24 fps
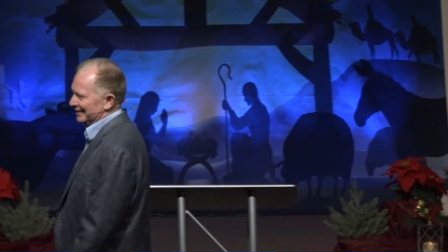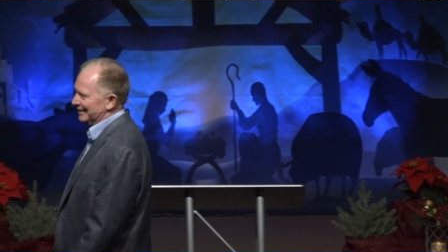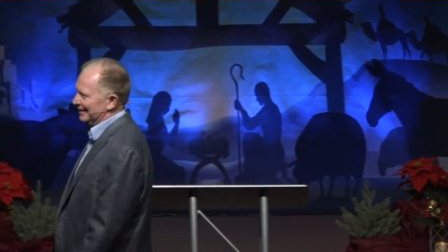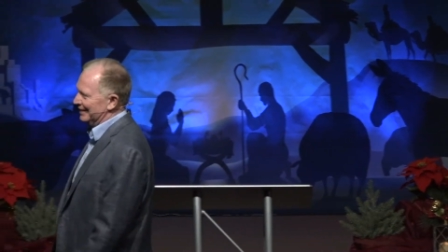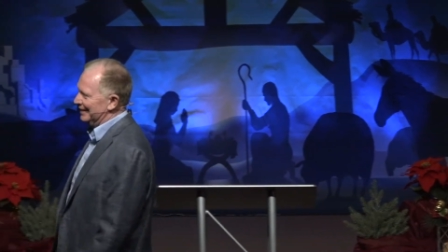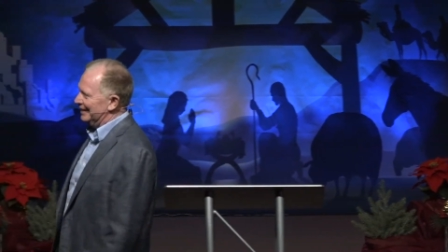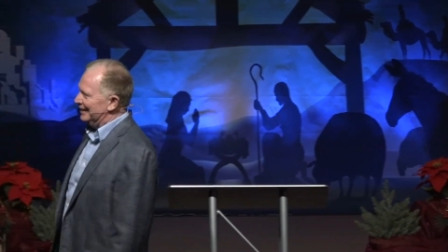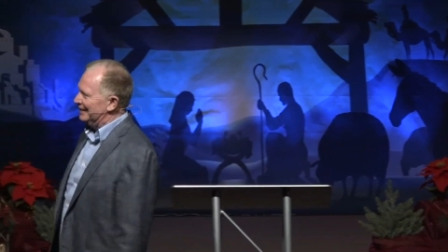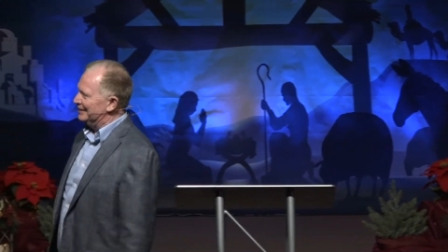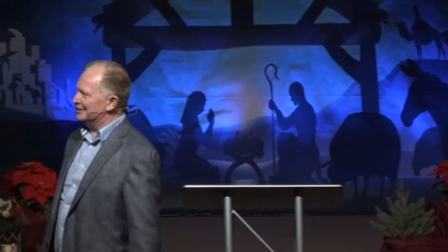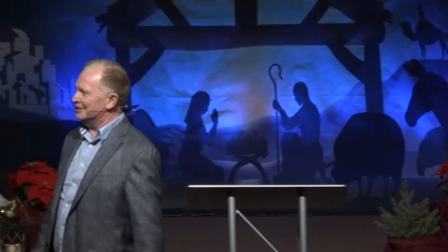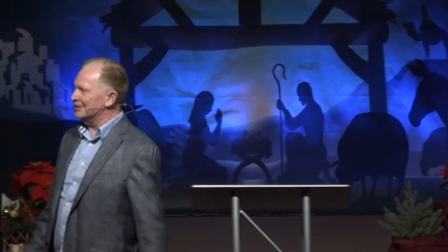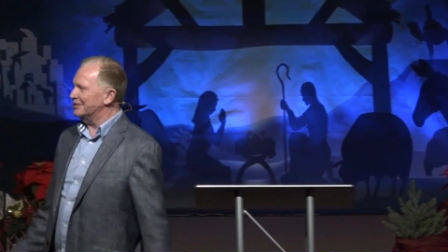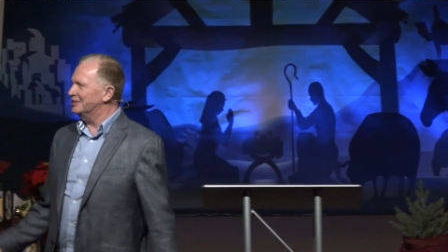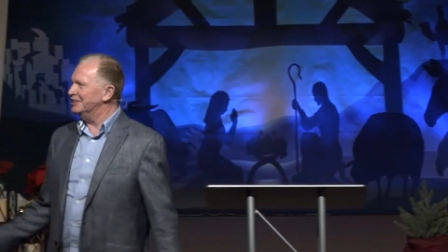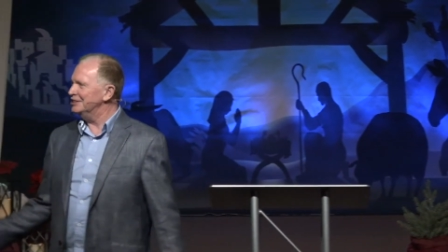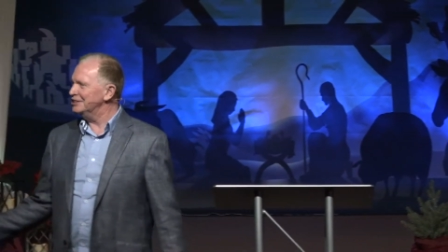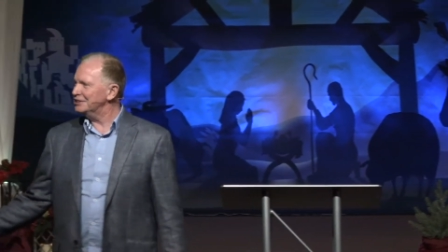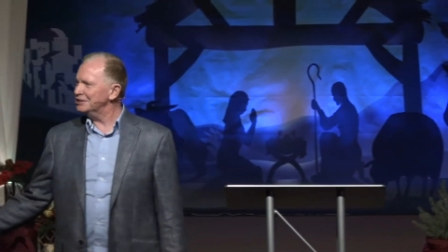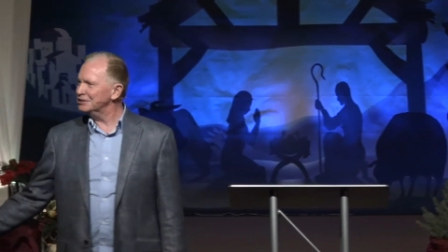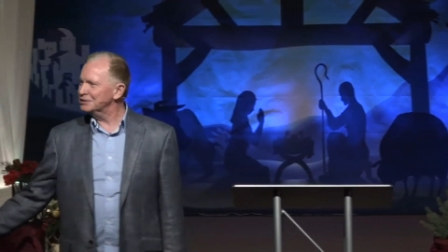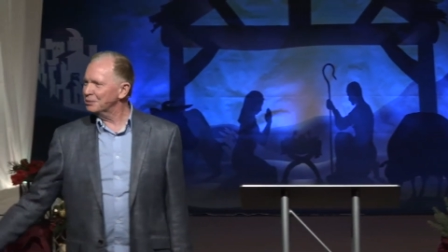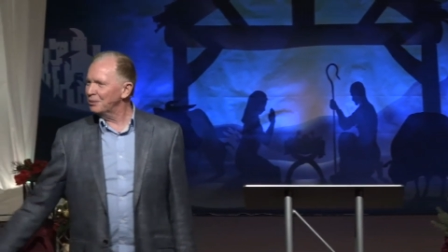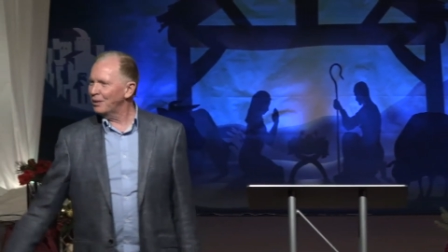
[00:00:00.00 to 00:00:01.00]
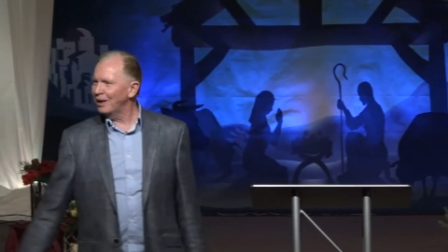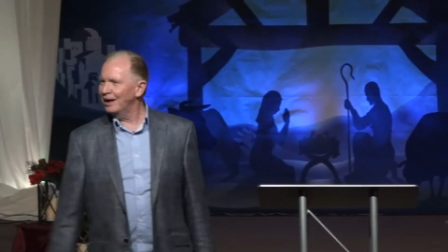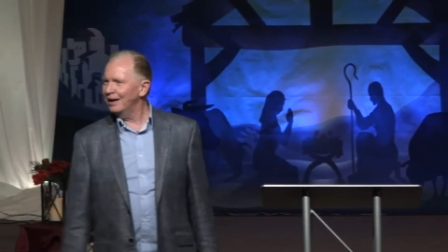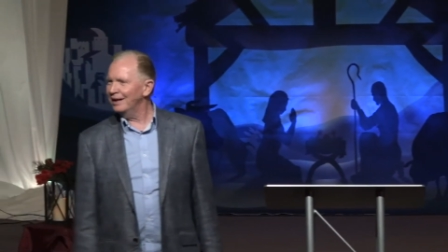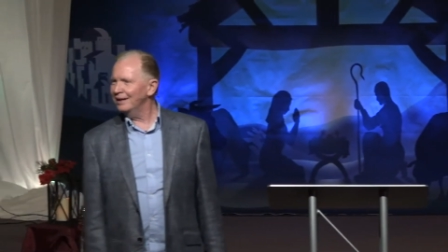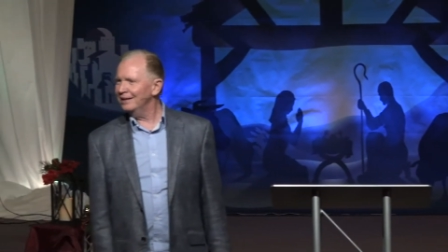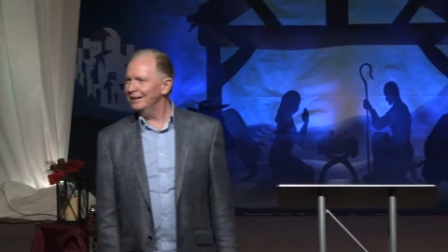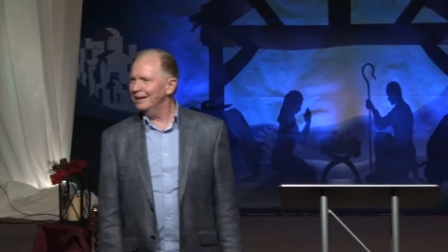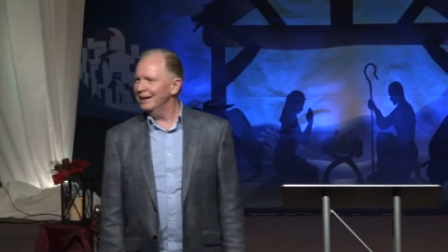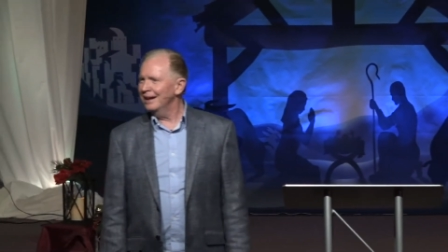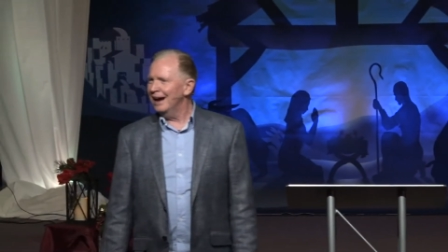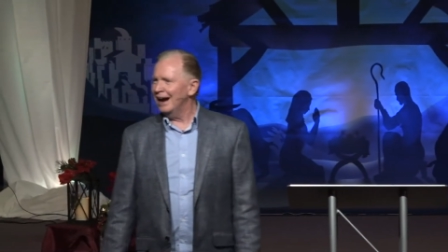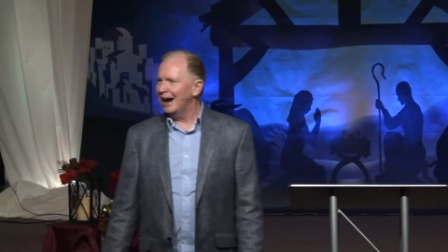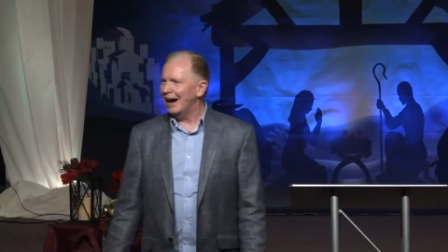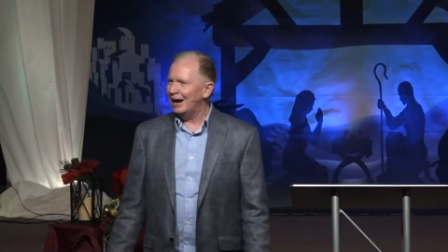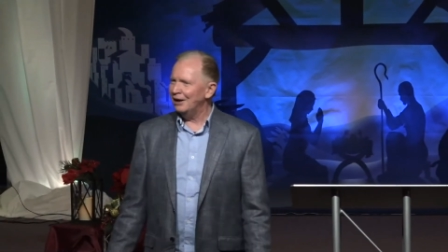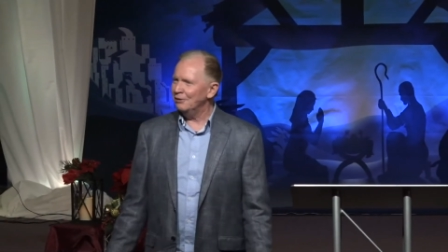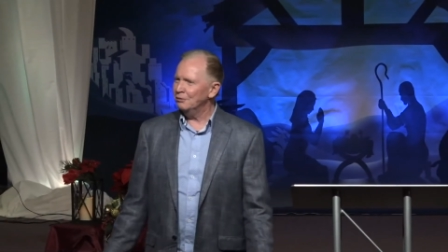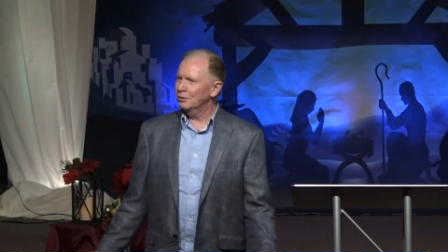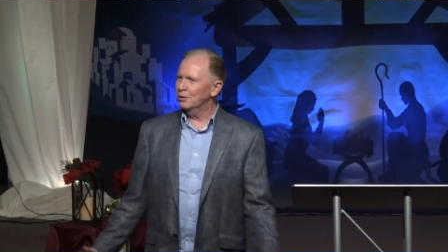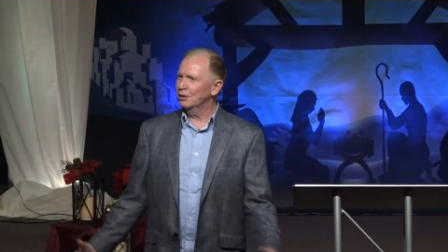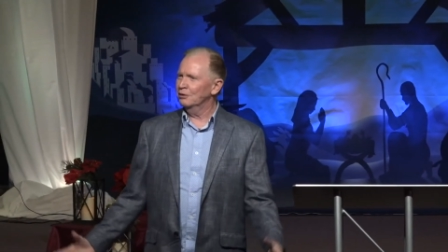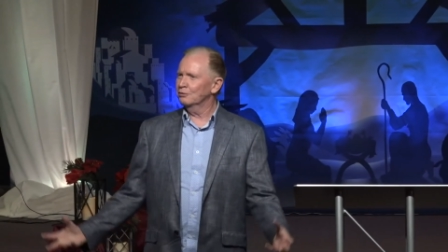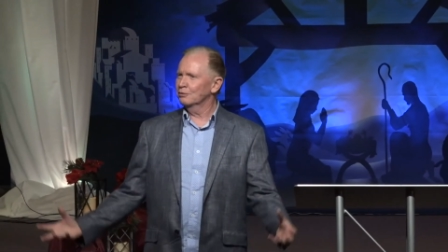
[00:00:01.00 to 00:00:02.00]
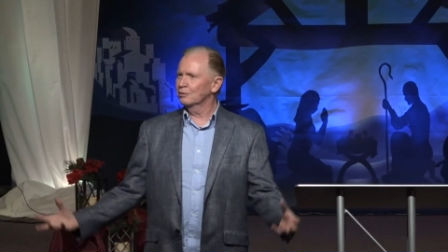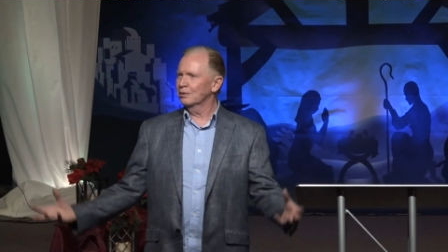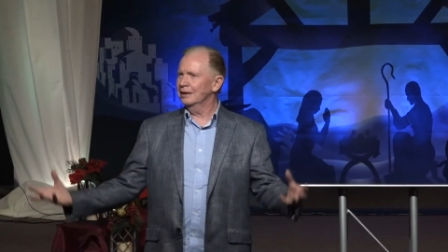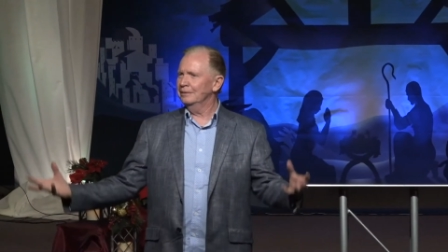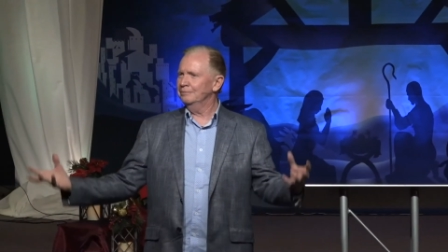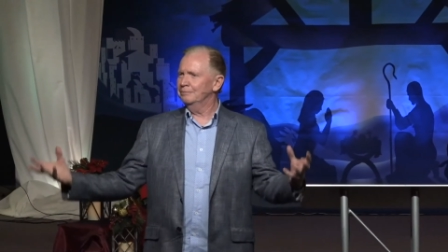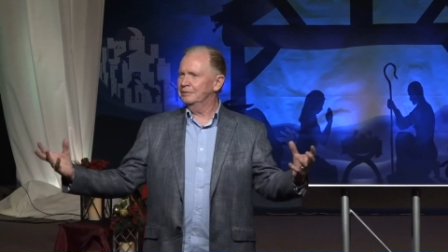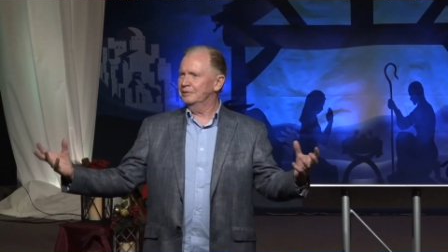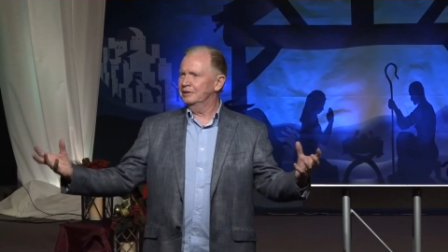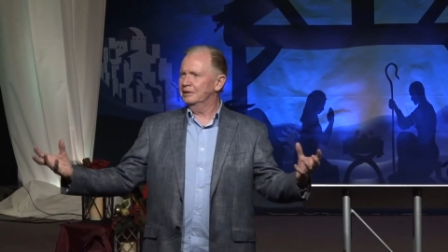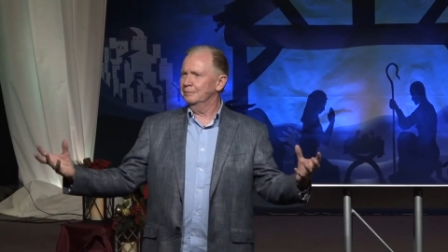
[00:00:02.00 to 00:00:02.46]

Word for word: He said, This is why I want